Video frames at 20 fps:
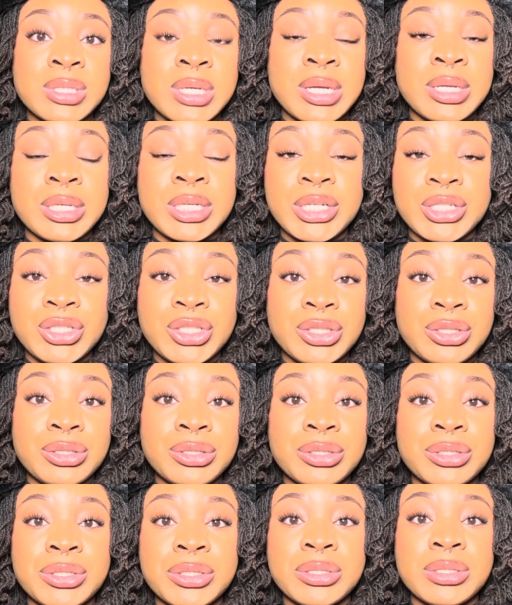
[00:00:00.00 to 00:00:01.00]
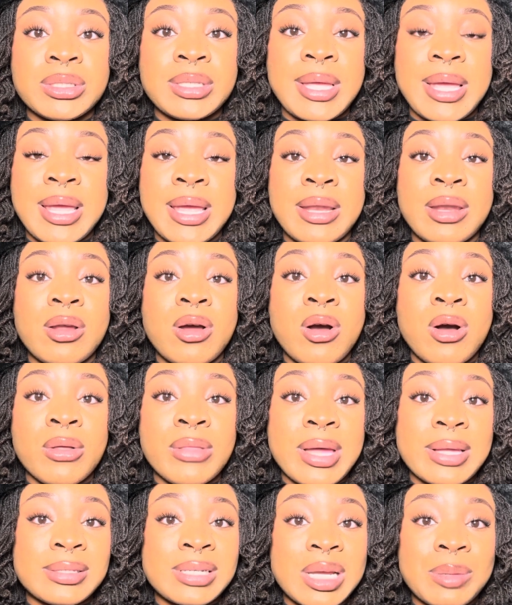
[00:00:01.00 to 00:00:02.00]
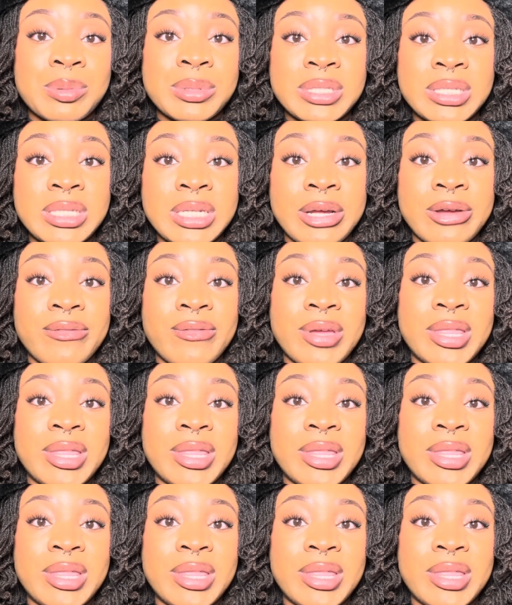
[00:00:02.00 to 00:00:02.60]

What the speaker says: conditioners, and all that type of stuff